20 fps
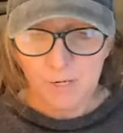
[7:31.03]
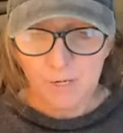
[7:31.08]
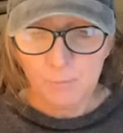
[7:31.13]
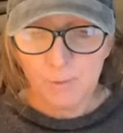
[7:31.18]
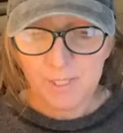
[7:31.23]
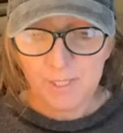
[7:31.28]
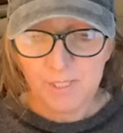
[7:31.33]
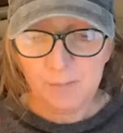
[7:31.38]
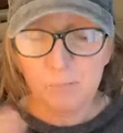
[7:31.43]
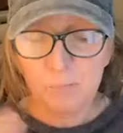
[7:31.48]

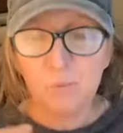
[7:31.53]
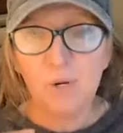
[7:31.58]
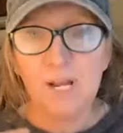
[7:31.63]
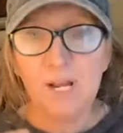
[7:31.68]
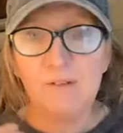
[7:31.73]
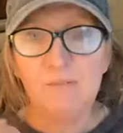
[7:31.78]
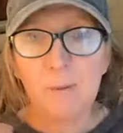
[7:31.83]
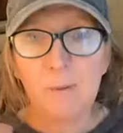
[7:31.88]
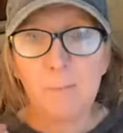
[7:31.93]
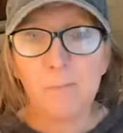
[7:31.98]
We're going to
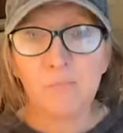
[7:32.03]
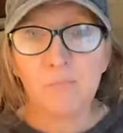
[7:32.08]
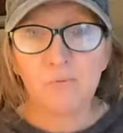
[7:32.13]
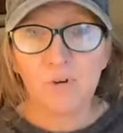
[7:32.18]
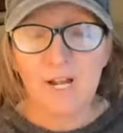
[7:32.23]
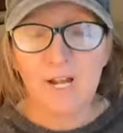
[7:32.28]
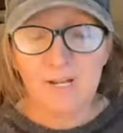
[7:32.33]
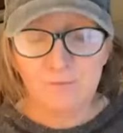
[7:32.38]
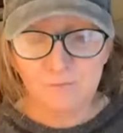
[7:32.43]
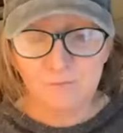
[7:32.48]
pray for
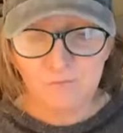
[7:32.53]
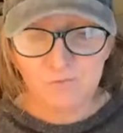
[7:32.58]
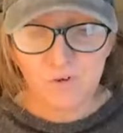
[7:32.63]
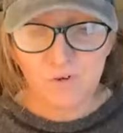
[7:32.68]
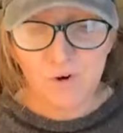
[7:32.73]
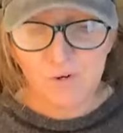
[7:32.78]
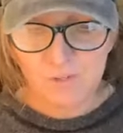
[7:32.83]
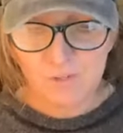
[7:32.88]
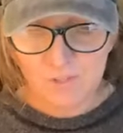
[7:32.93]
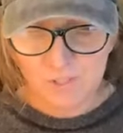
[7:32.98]
brain
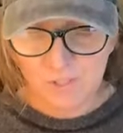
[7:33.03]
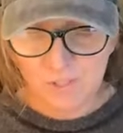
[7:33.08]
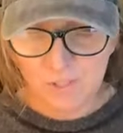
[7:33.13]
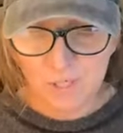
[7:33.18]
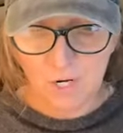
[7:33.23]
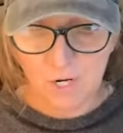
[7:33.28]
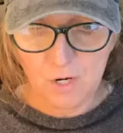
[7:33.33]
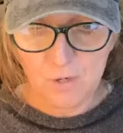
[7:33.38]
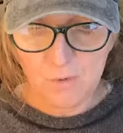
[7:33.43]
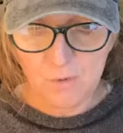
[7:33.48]
fog to
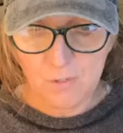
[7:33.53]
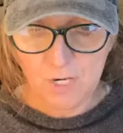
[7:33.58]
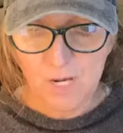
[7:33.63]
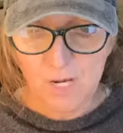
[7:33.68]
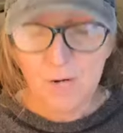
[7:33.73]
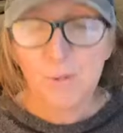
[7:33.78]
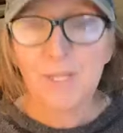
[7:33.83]
go.